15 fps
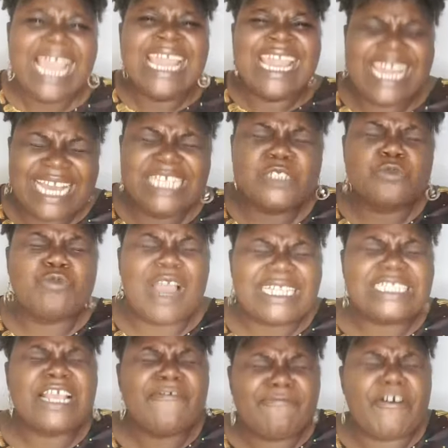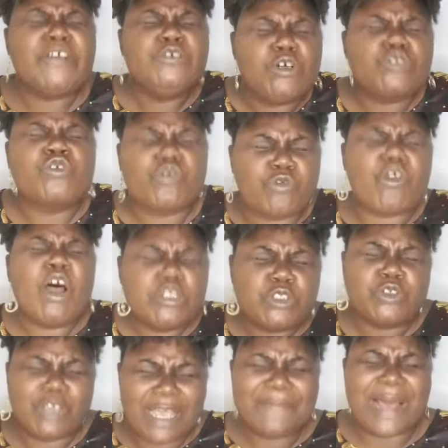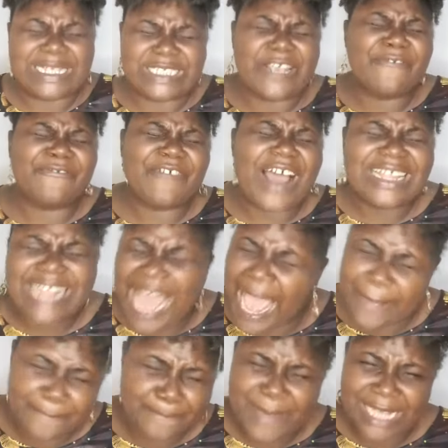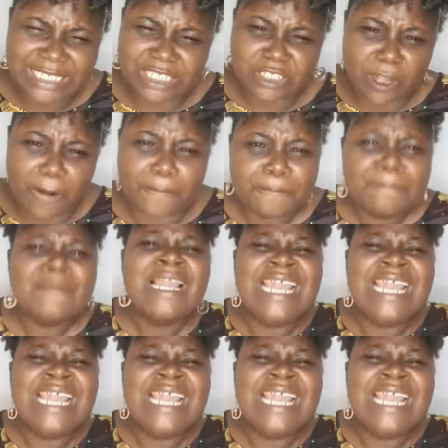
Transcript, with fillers: He is waiting for you to run to him and say, Father, I messed up.